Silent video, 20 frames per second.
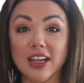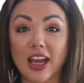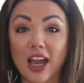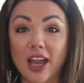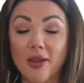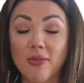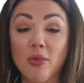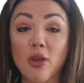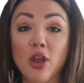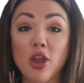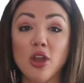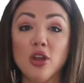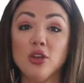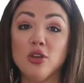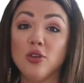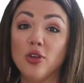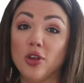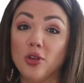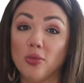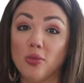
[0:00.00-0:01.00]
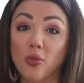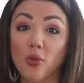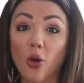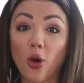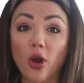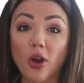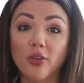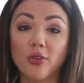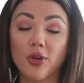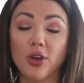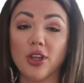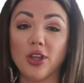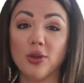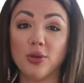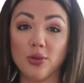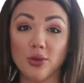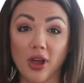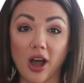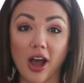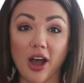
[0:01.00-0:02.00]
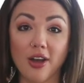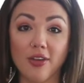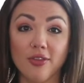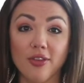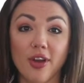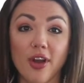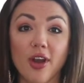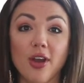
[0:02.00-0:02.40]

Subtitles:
time doing more of what you love,